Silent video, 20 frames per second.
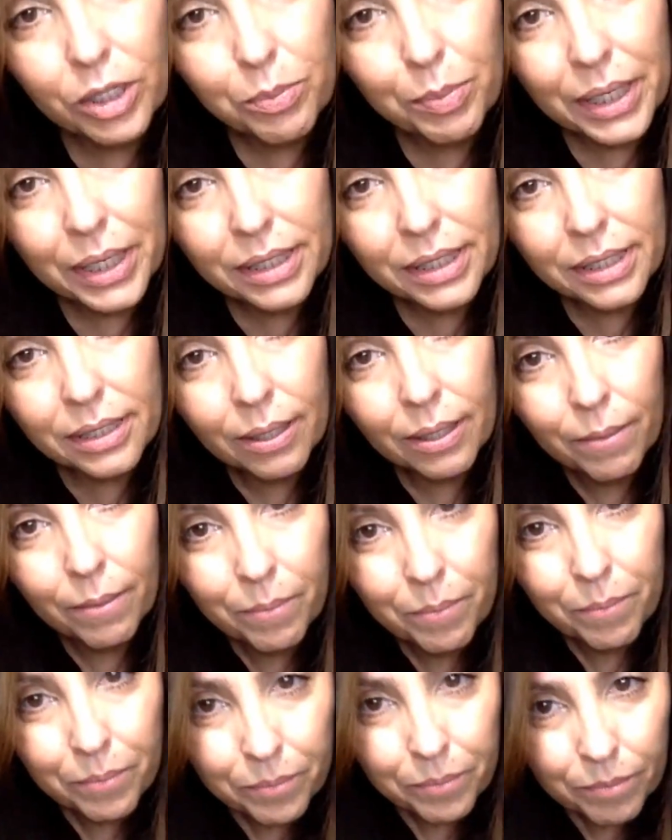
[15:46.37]
piece,
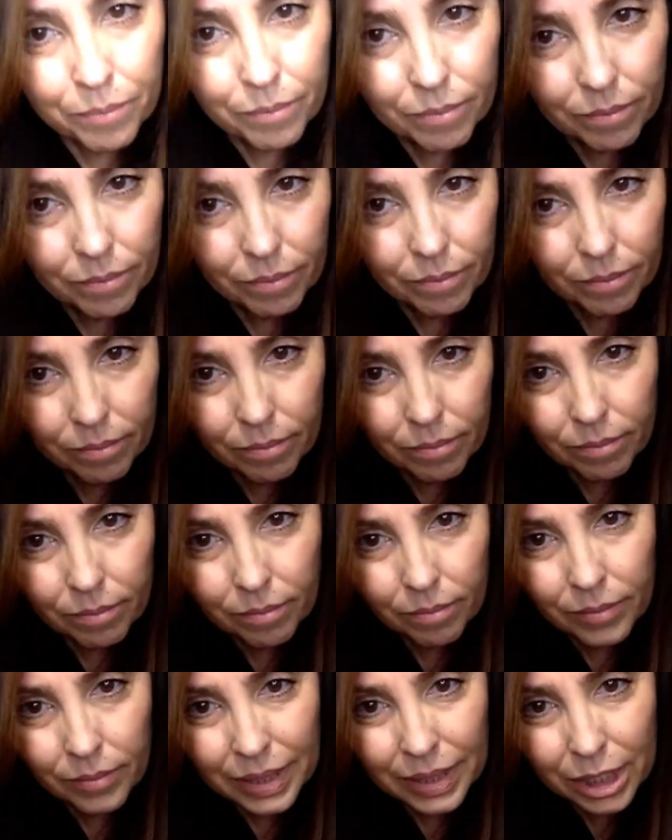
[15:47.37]

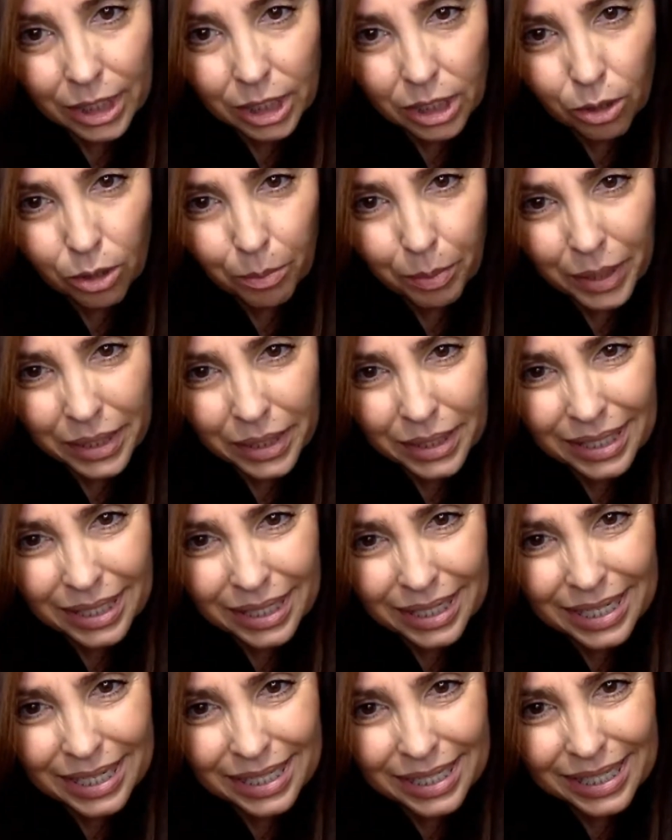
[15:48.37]
this little piece
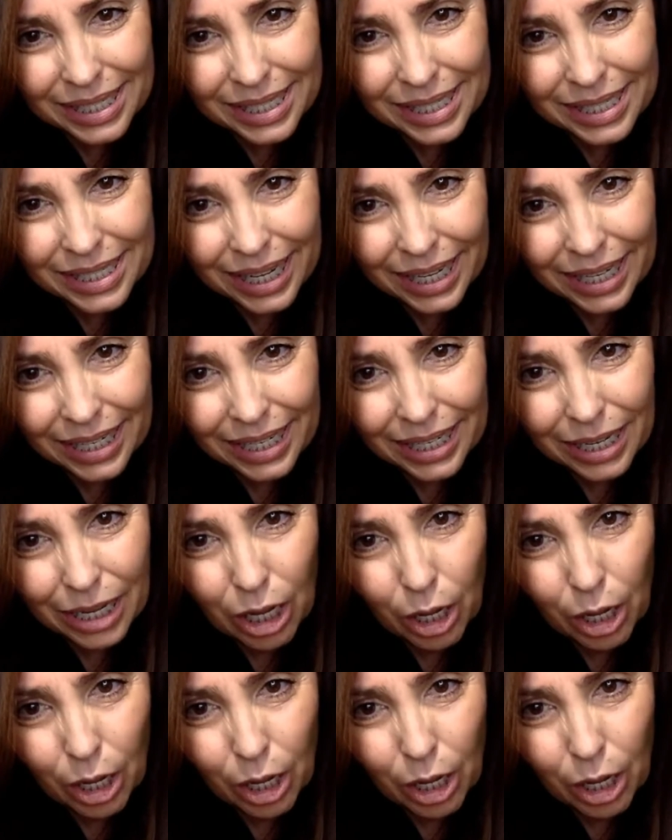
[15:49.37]
didn't stick?